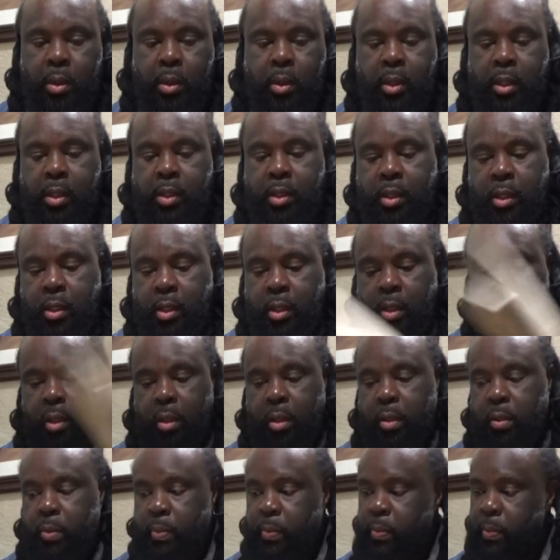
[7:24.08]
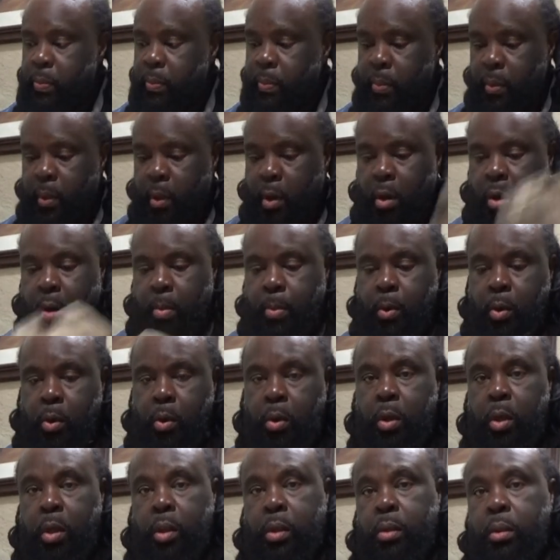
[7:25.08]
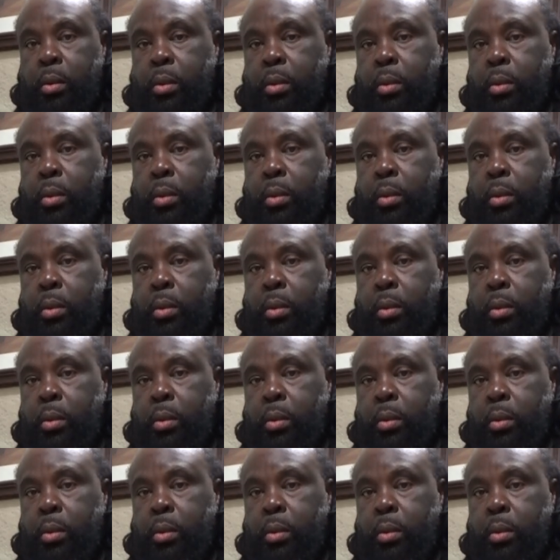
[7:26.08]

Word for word: let's see here. Cardboard.